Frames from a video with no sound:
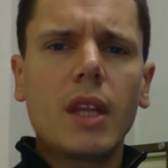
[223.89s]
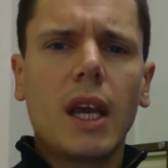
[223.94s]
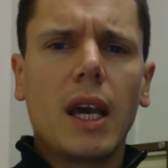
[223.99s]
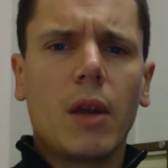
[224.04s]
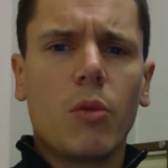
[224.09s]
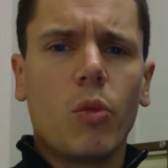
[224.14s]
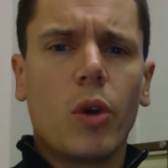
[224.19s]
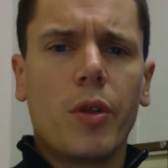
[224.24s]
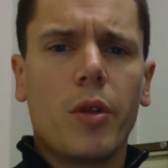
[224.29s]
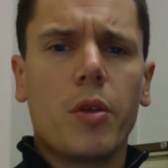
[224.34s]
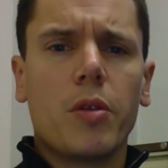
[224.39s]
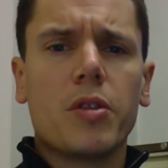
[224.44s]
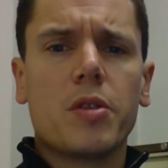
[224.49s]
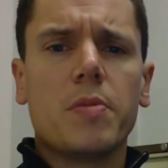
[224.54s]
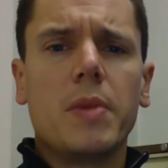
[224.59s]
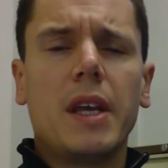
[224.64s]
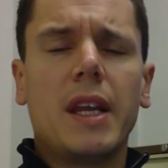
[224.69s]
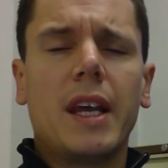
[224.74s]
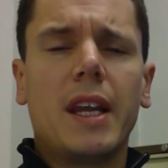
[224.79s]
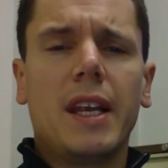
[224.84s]
and whether there's
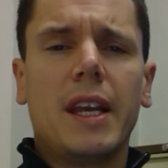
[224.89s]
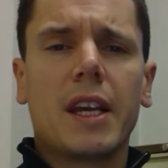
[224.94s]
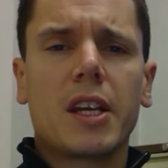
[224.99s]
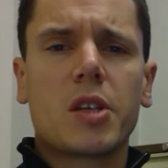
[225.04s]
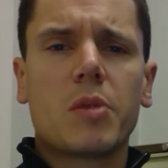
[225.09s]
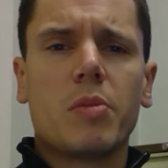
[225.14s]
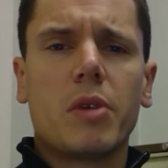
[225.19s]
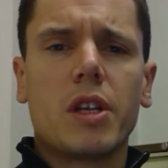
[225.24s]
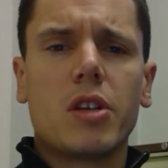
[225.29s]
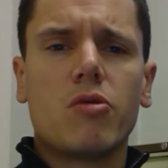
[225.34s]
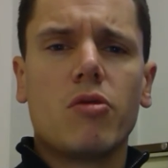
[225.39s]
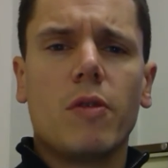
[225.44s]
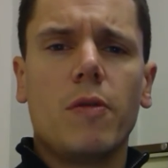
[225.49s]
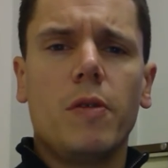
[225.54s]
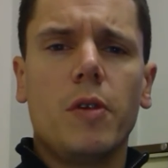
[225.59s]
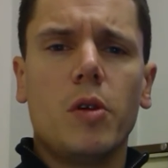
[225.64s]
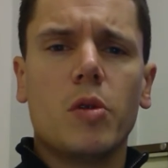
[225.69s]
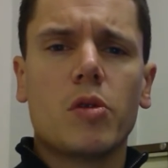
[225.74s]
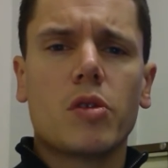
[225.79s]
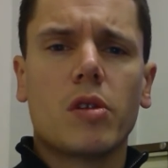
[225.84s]
been any express
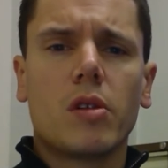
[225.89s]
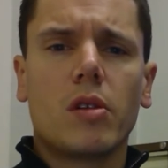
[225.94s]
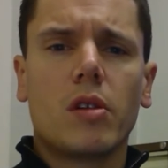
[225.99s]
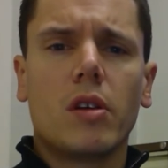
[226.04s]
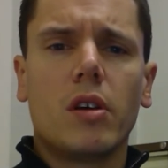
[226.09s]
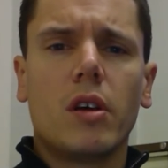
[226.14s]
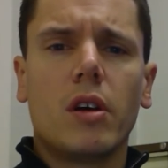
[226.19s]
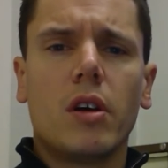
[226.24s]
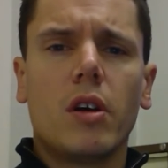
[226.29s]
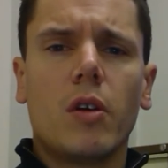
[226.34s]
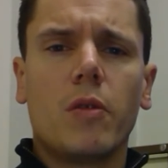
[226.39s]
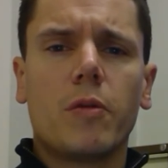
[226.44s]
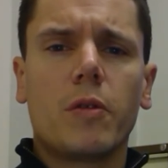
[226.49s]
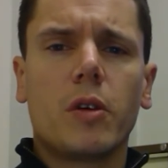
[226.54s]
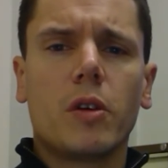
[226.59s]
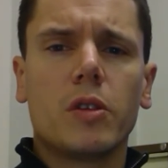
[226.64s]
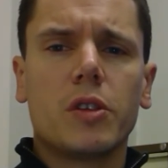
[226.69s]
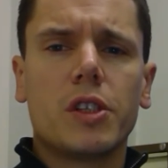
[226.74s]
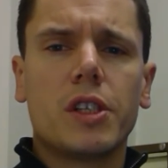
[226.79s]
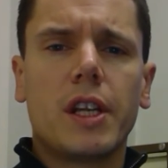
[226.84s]
refusal of
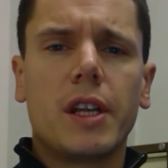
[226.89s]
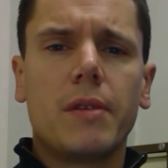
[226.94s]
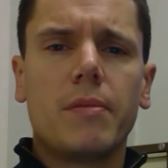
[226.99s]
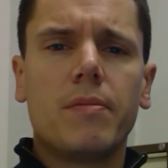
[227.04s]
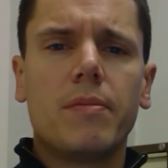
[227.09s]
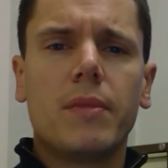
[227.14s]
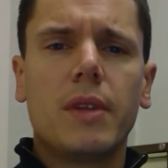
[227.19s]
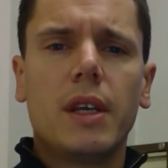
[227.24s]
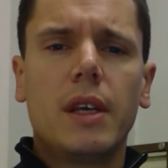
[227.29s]
consent.